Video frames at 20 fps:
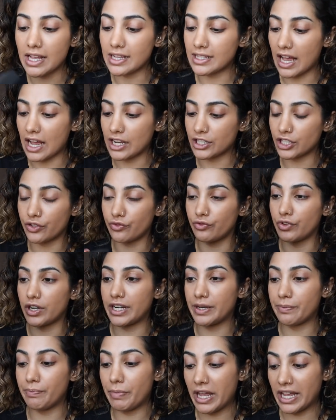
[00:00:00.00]
that's actually
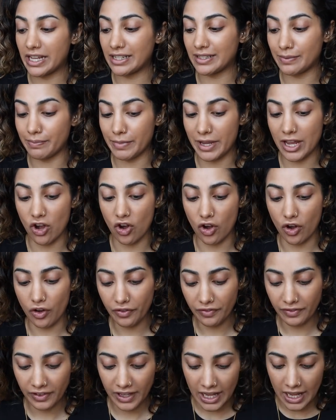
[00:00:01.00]
really pissed me
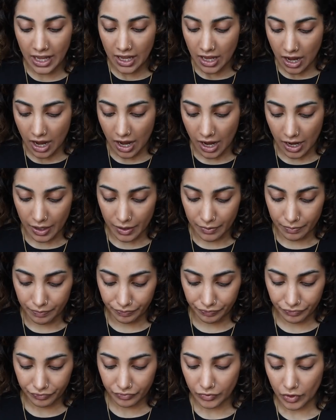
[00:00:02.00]
off
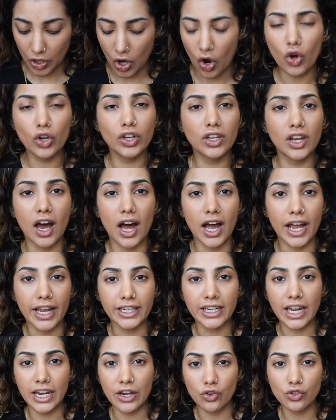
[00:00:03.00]

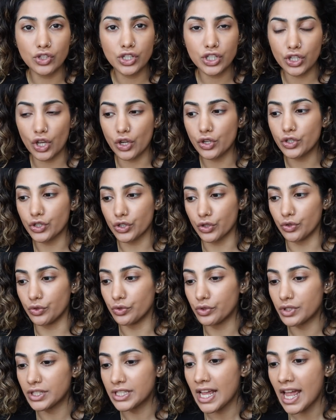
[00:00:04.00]
online and on
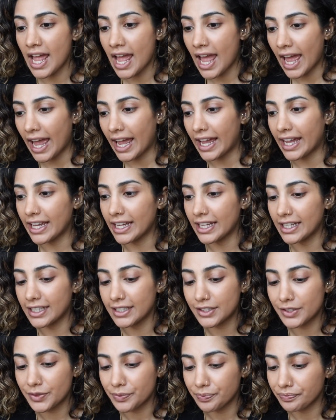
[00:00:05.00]
socials
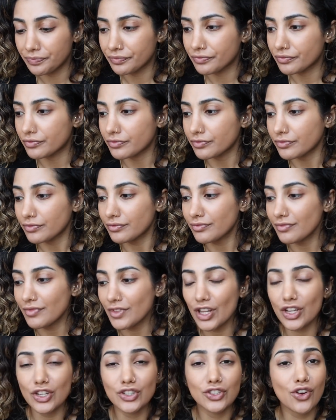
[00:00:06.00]
is,
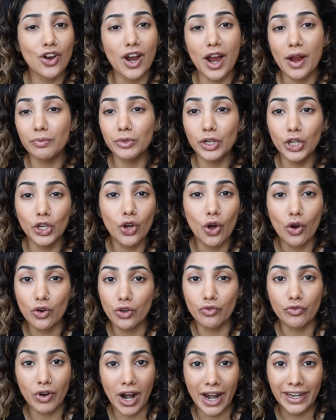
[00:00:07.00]
sorry, I'm gonna go on
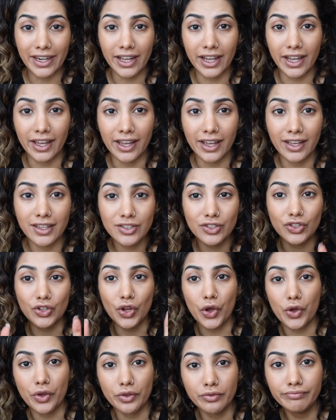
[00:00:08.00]
a rant here,
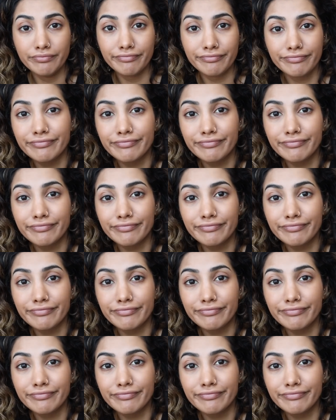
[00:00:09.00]
so